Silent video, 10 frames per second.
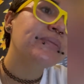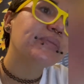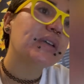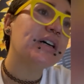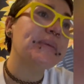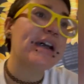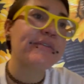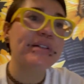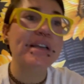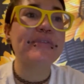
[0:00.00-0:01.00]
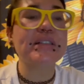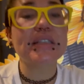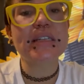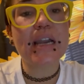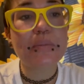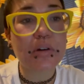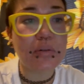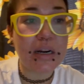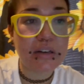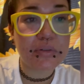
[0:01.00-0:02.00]
Half-life is the time
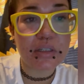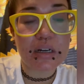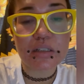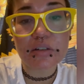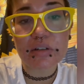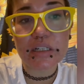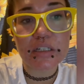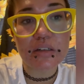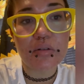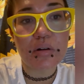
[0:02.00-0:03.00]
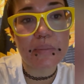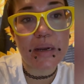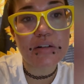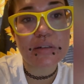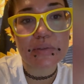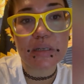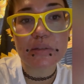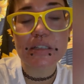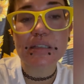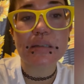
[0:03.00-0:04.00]
required for the concentration or amount of
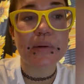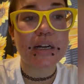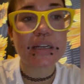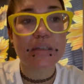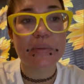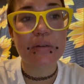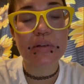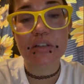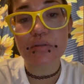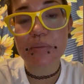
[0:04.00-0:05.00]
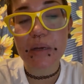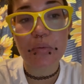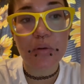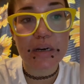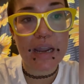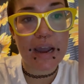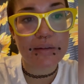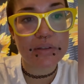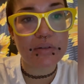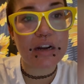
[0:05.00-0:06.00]
substance in the body to be reduced by
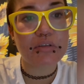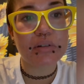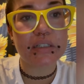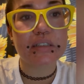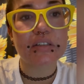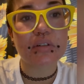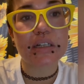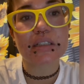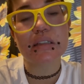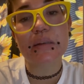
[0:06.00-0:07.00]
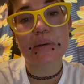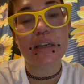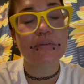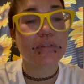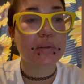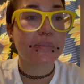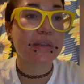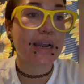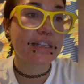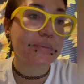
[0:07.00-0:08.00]
1/2. So how quickly the drug is eliminated from the
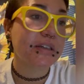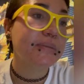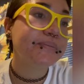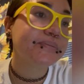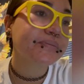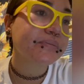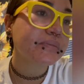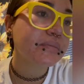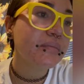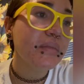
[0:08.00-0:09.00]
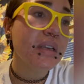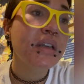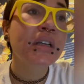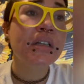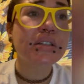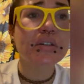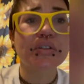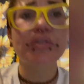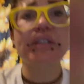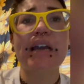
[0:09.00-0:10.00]
plasma. So
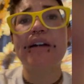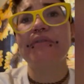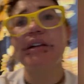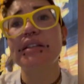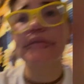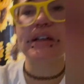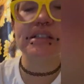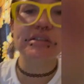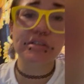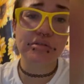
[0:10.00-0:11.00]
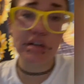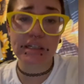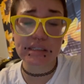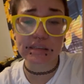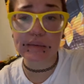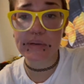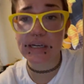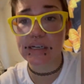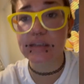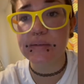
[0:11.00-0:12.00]
shorter the half-life, the faster the drug is
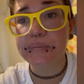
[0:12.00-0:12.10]
eliminated.